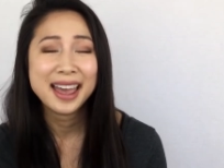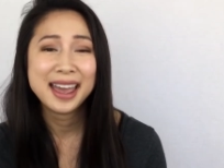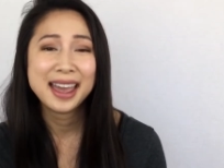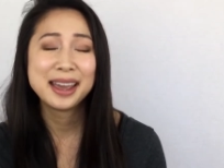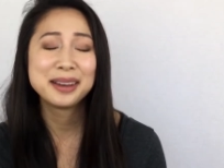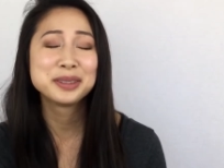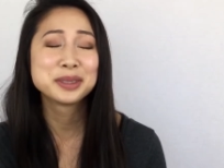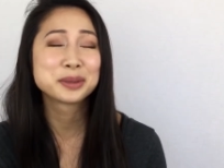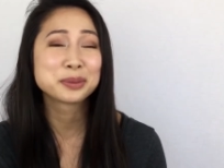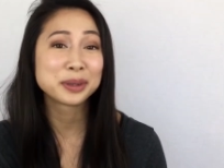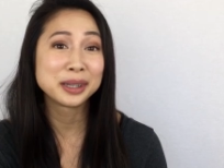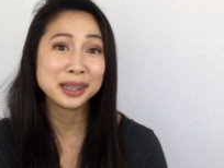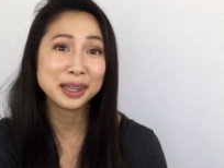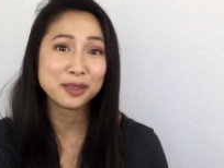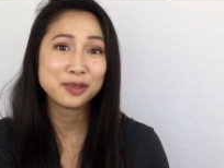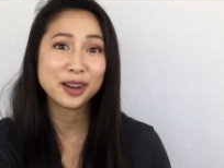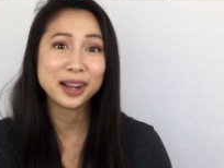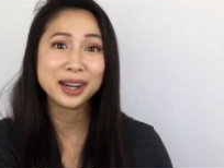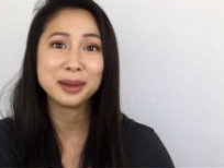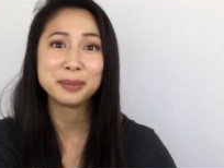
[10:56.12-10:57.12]
it was
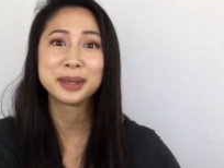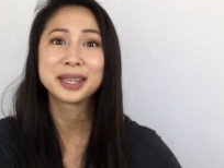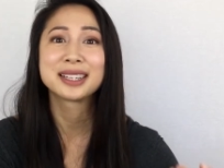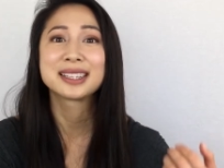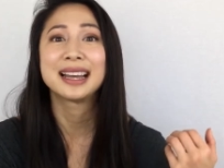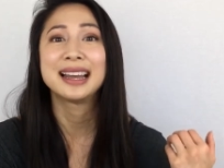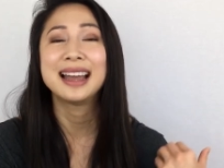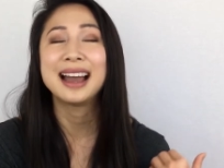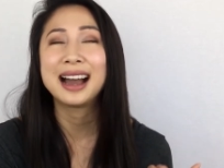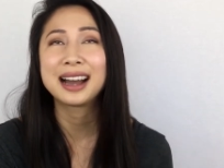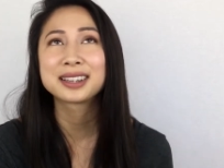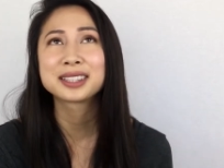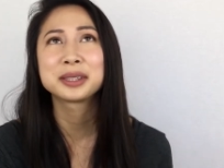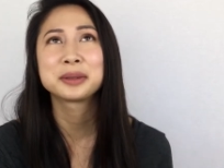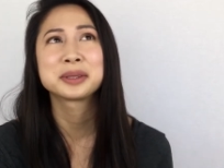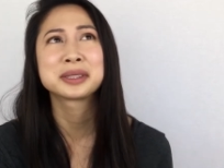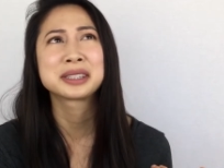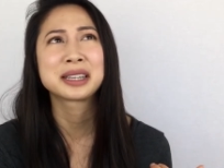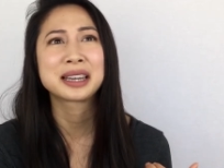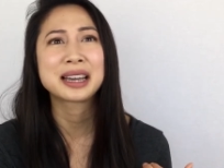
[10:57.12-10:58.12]
really funny because I actually
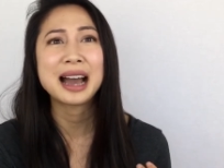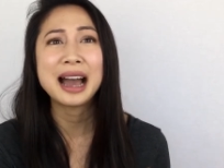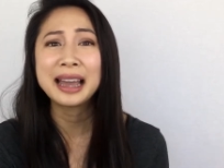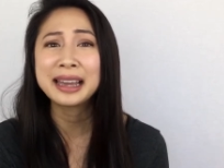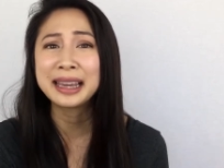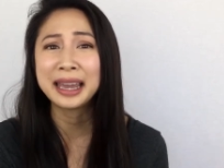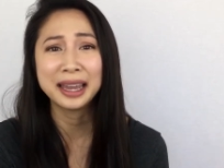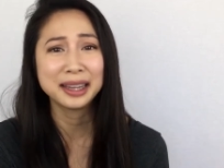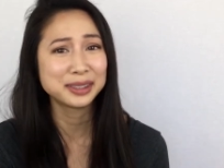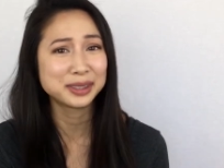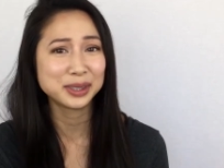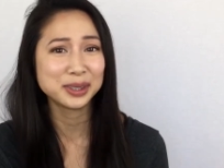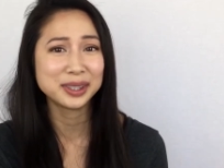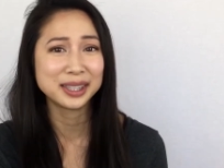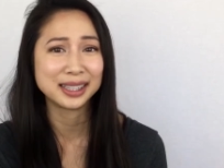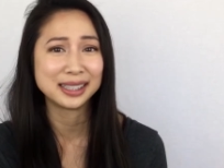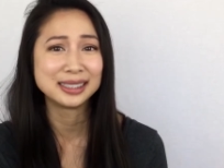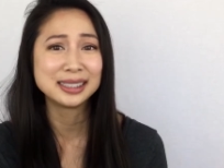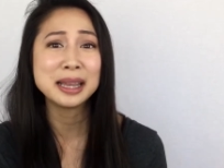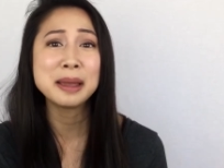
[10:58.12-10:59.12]
was like, I can't do
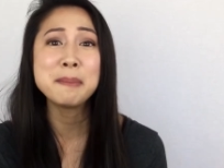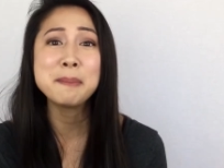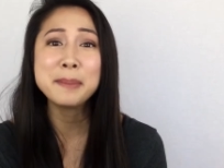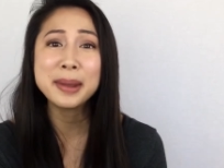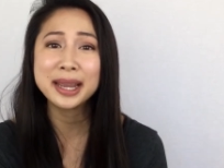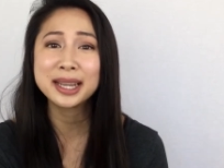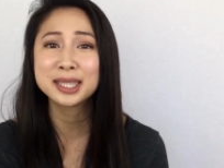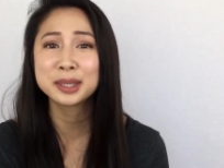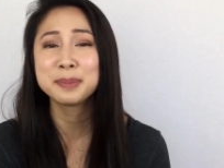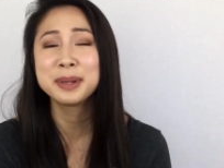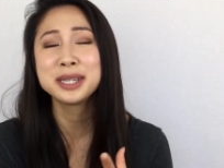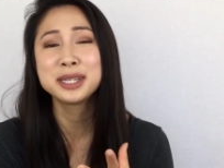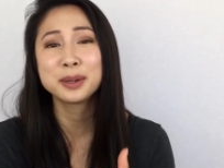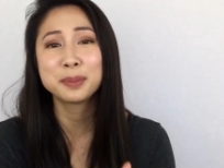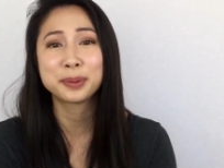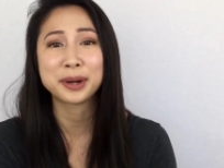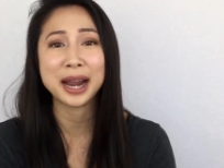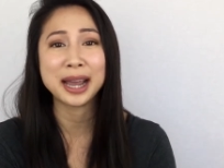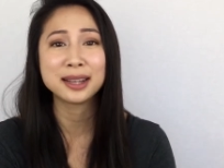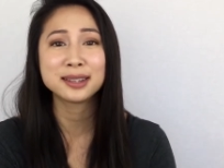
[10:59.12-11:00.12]
this. It makes me
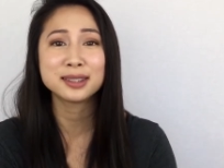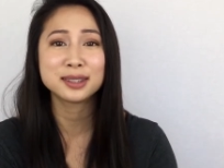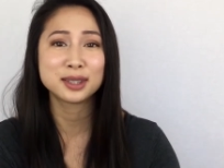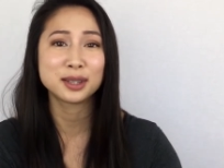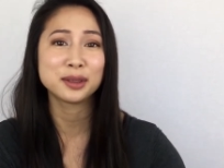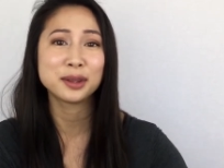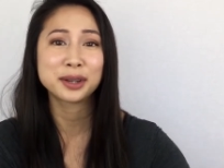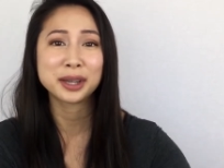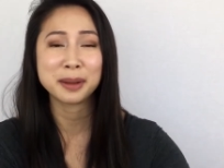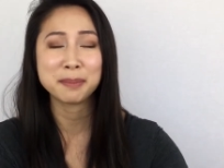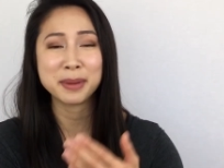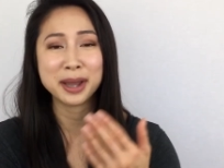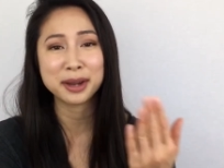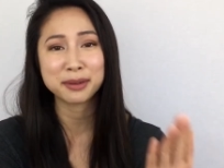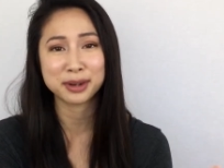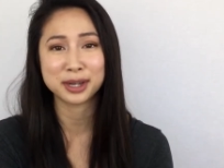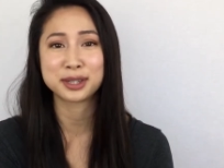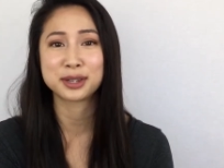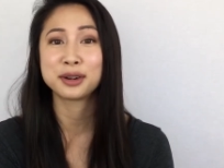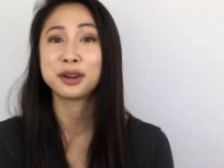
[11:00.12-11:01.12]
depressed to look at my
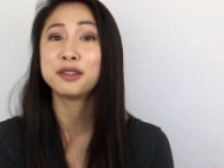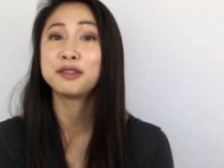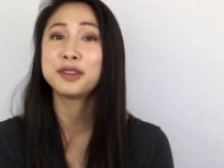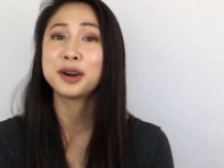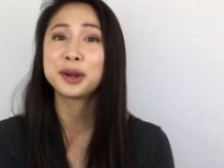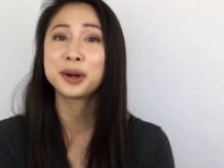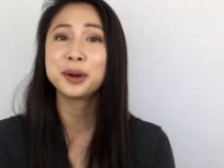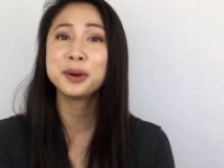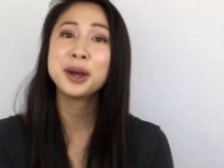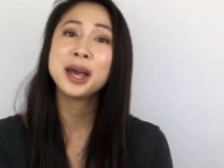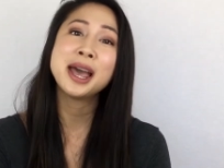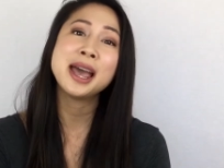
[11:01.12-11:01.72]
original photo